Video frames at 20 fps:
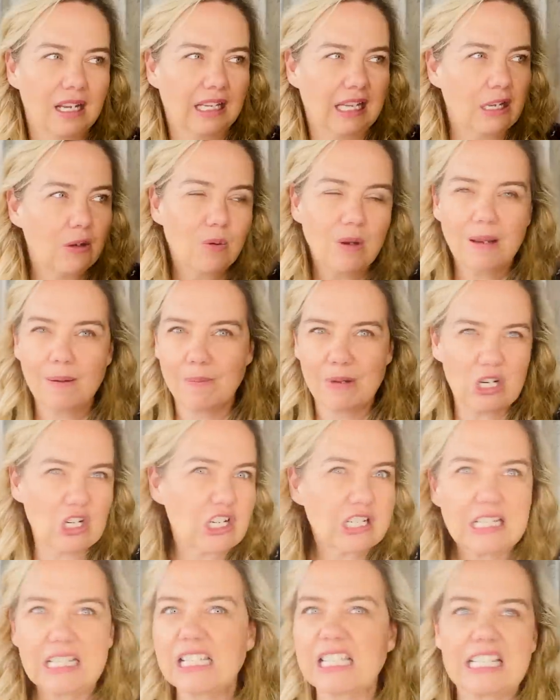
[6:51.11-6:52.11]
Kiwi
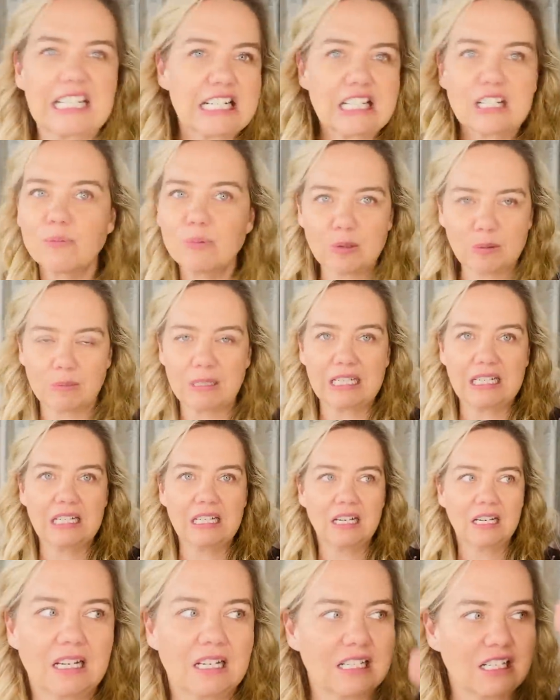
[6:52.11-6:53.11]
Americans helped me.
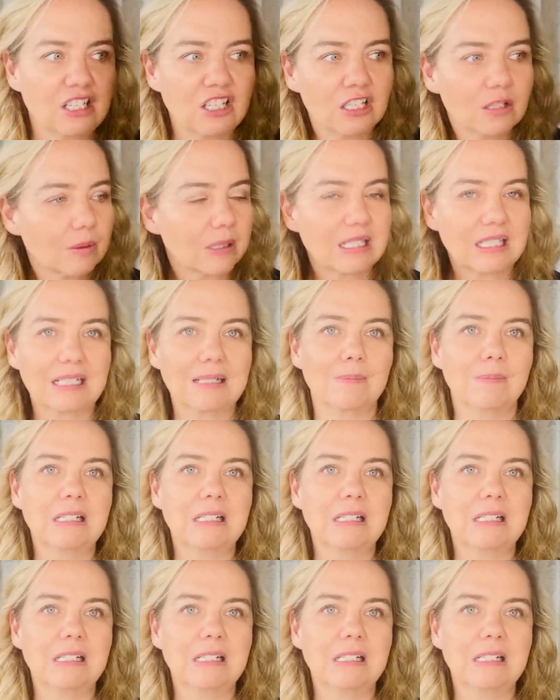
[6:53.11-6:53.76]
I know what that